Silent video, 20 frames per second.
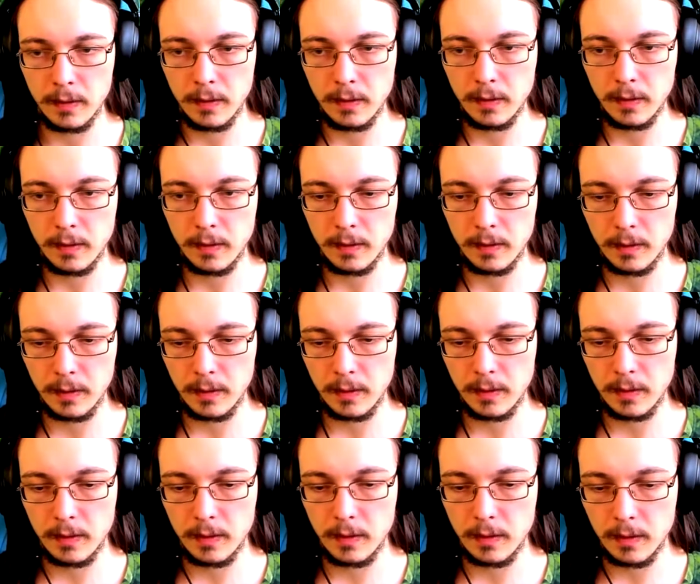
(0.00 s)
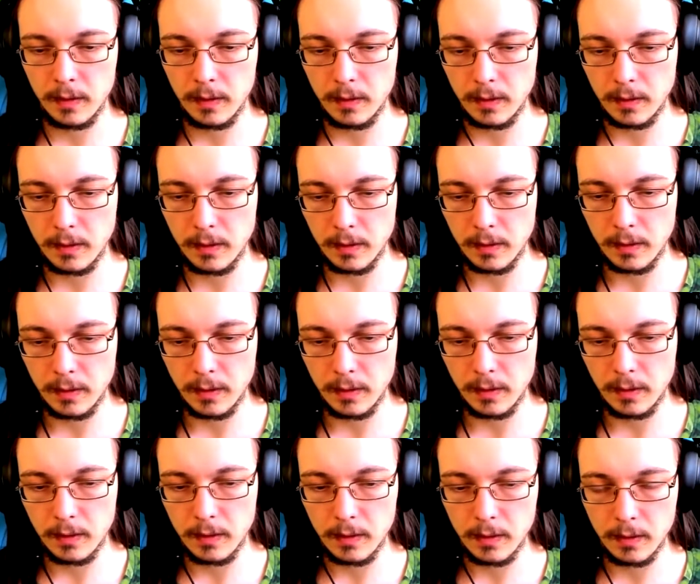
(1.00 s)

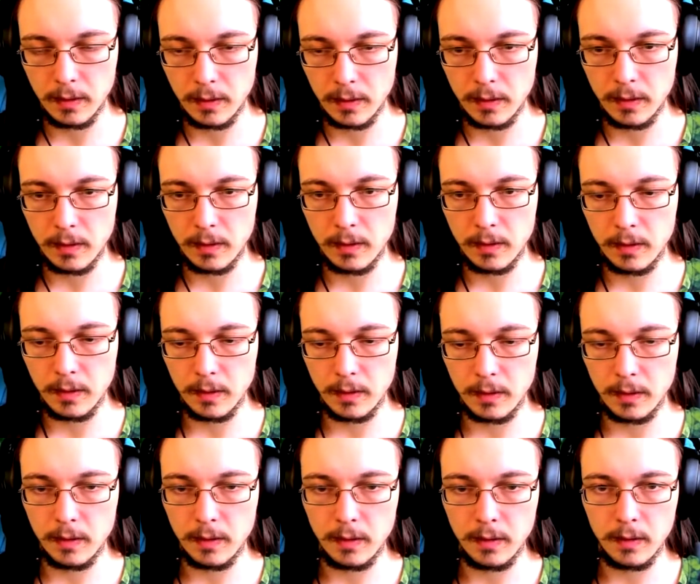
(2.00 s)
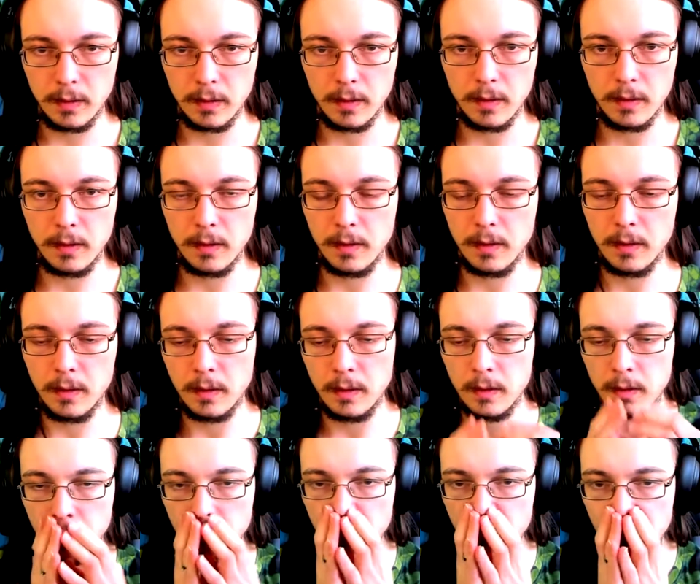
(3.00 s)

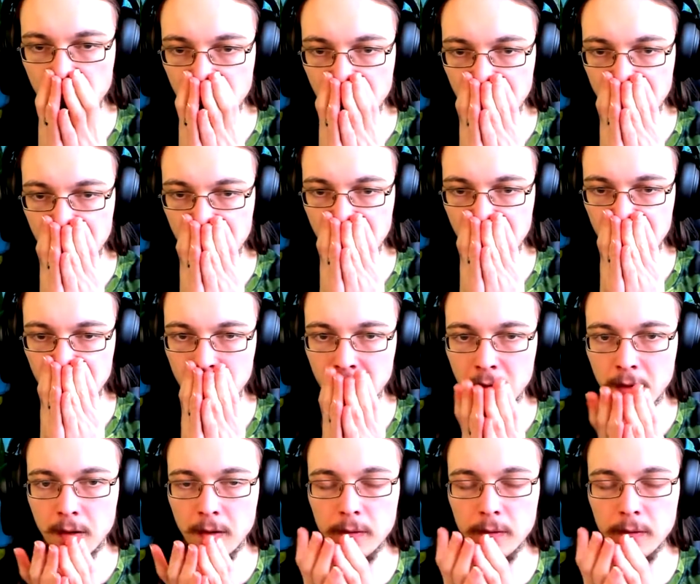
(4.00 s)
(silence)